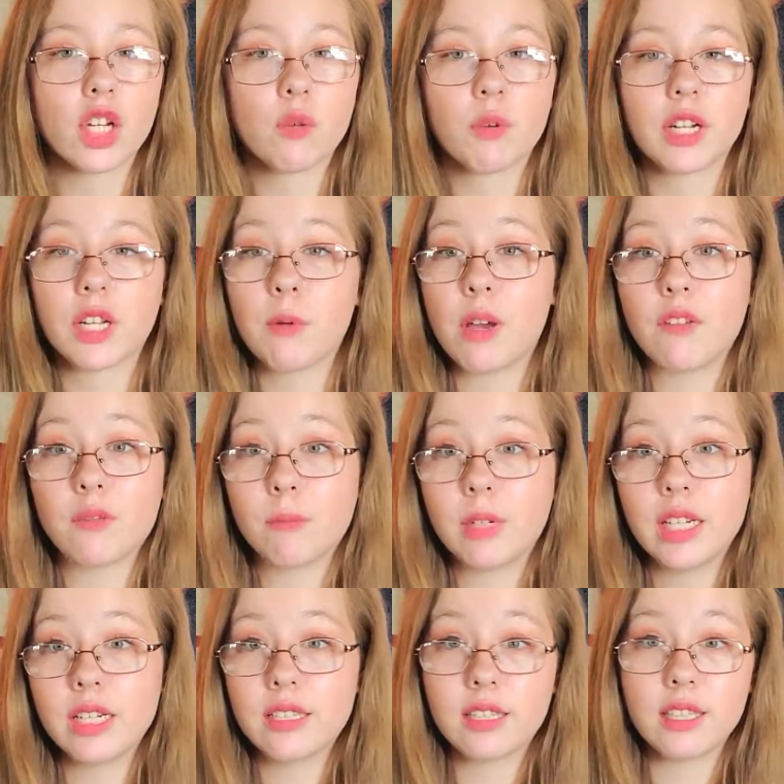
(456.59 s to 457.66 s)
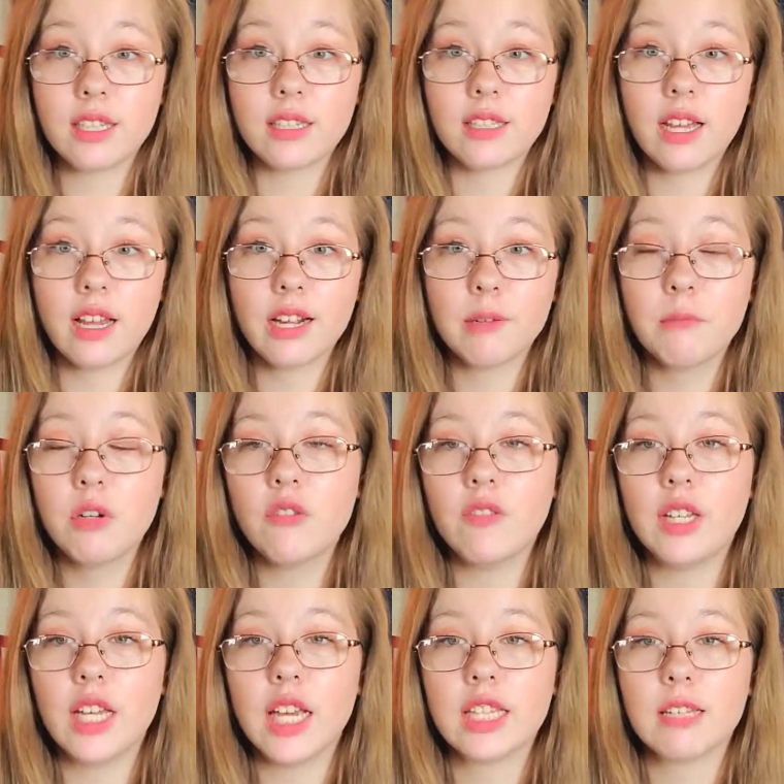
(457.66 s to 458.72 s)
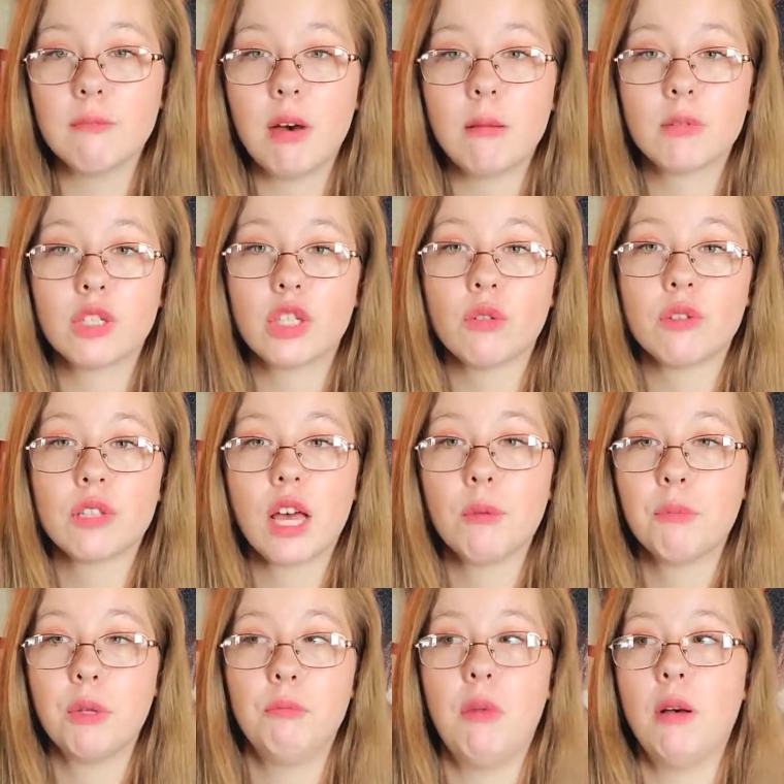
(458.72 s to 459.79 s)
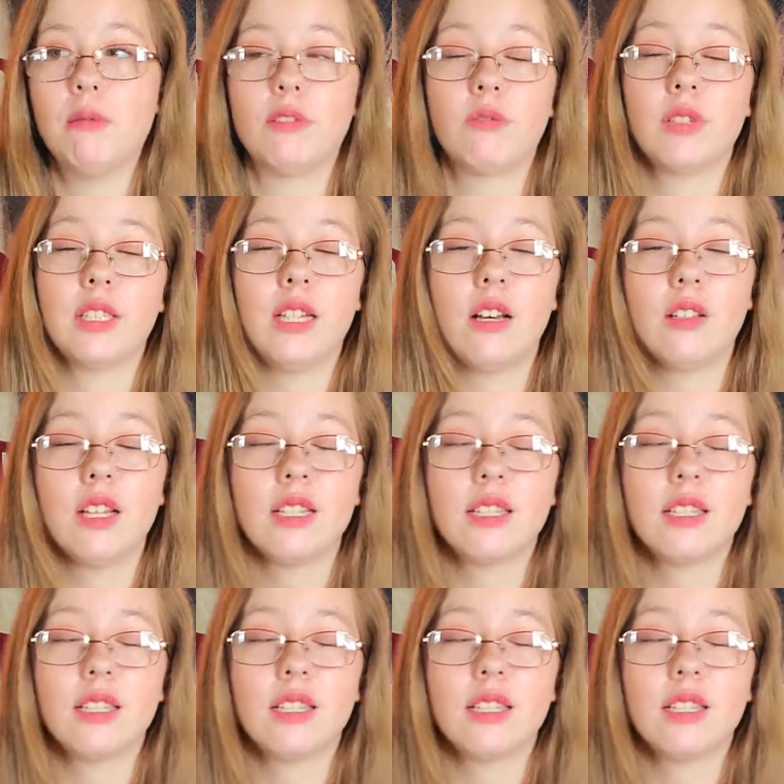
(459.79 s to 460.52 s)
You're running away from kids the entire movie, and then Mama shows up and Mama's really not that